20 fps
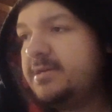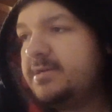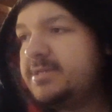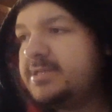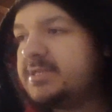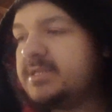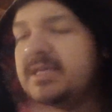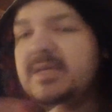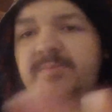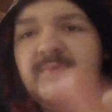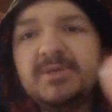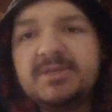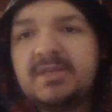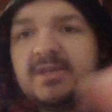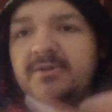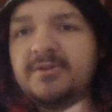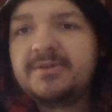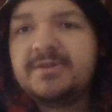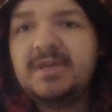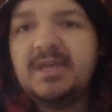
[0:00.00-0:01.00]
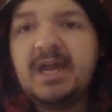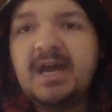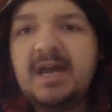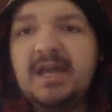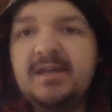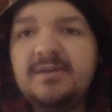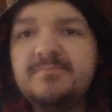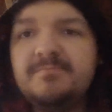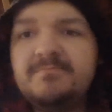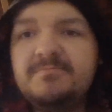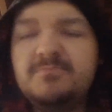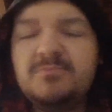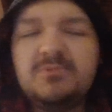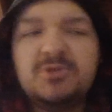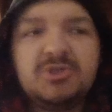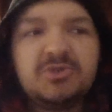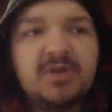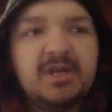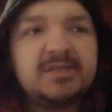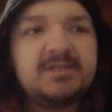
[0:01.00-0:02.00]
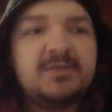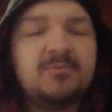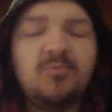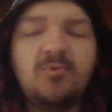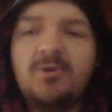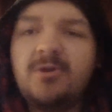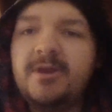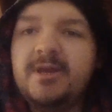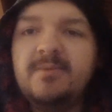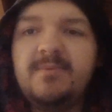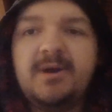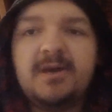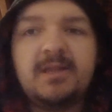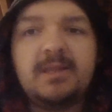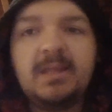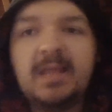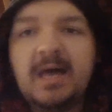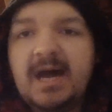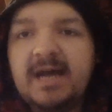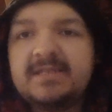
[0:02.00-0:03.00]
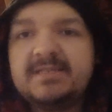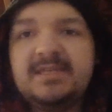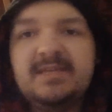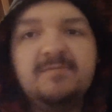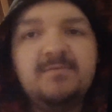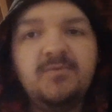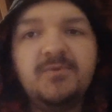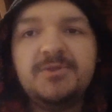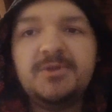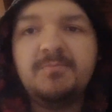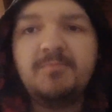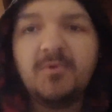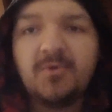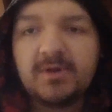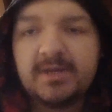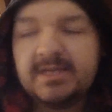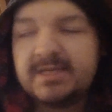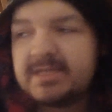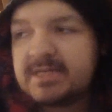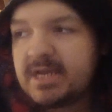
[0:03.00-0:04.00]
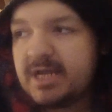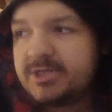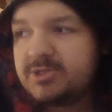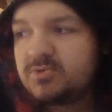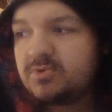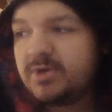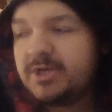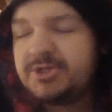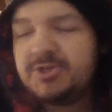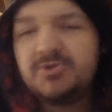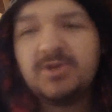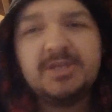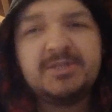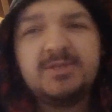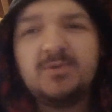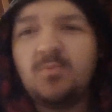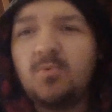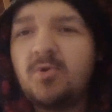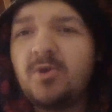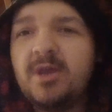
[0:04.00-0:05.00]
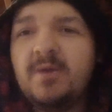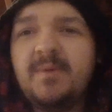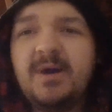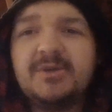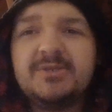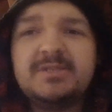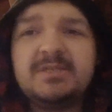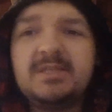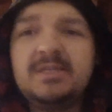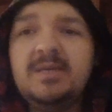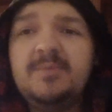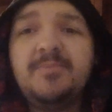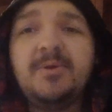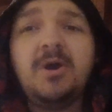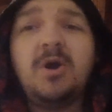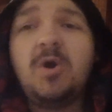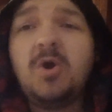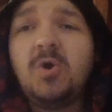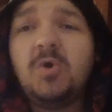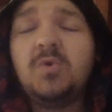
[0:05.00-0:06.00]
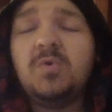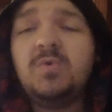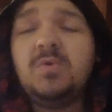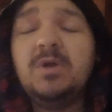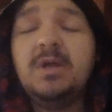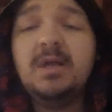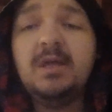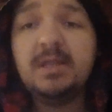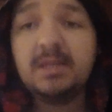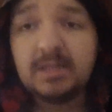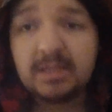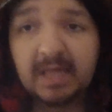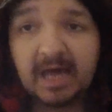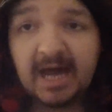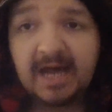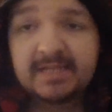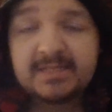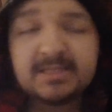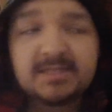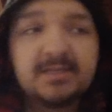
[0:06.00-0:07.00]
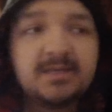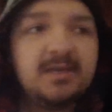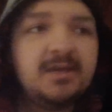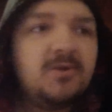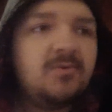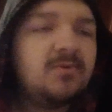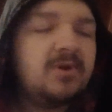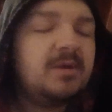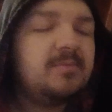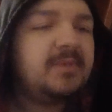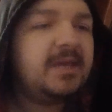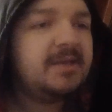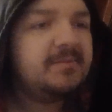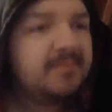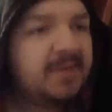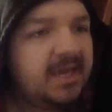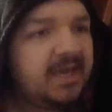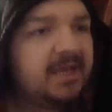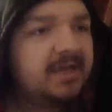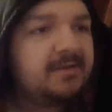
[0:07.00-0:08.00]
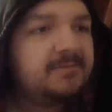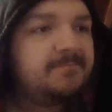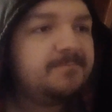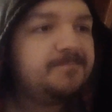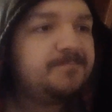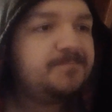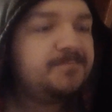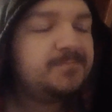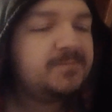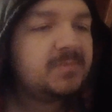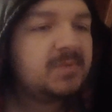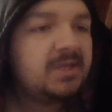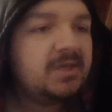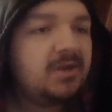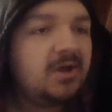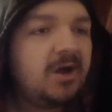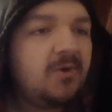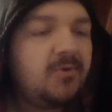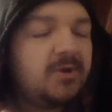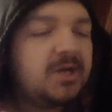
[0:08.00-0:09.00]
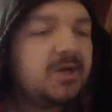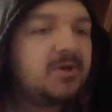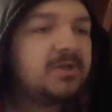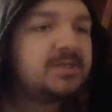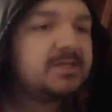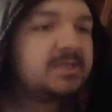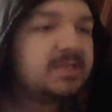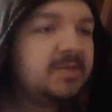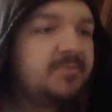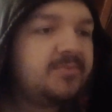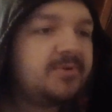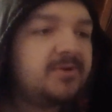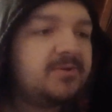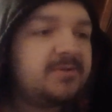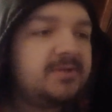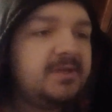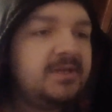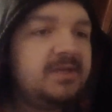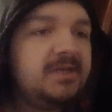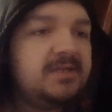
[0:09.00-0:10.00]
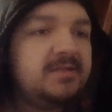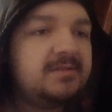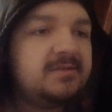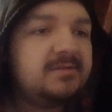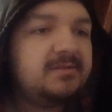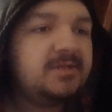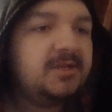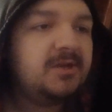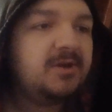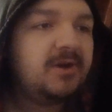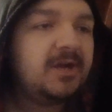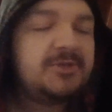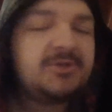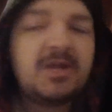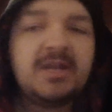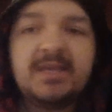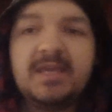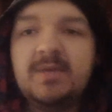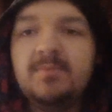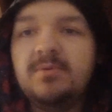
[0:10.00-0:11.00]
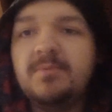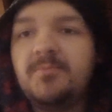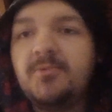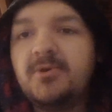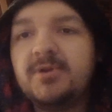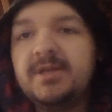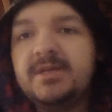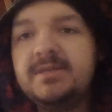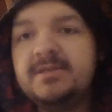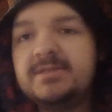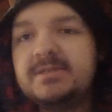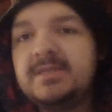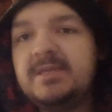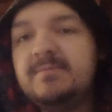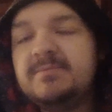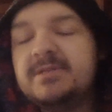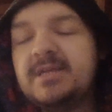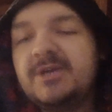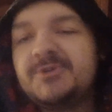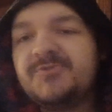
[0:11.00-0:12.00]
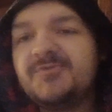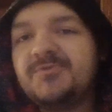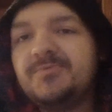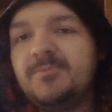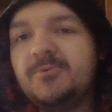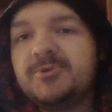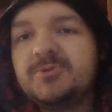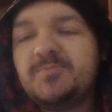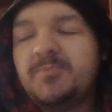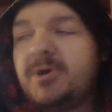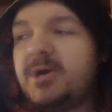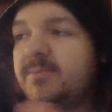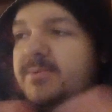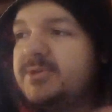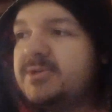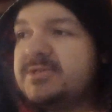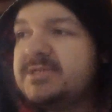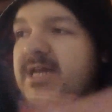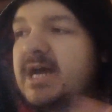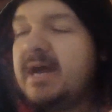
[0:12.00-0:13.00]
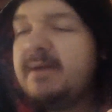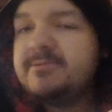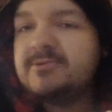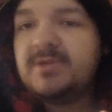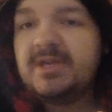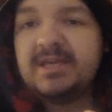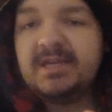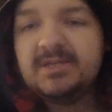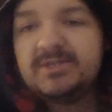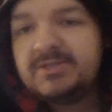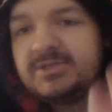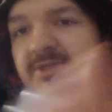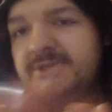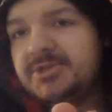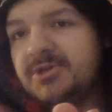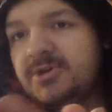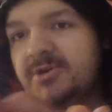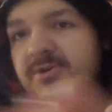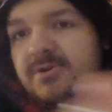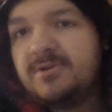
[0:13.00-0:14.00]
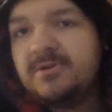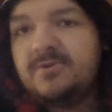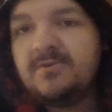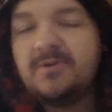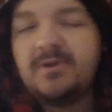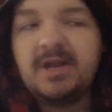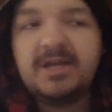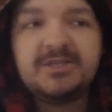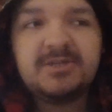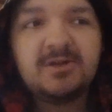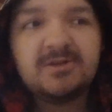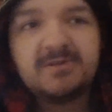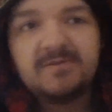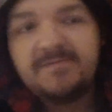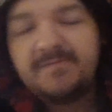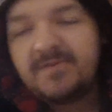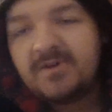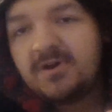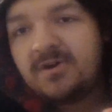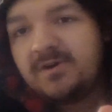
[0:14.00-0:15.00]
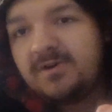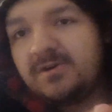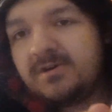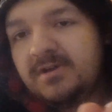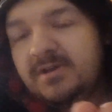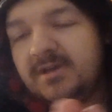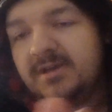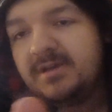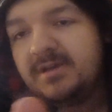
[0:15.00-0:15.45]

Sleep is another thing I stress and worry about a lot. Even with a morning schedule, I stress and worry about sleep a whole lot, where I'm like, man, you know, I want to go to sleep early, and, you know, I try to keep a morning sleep schedule for the most part, but there's times where that gets deterred, or I start to fall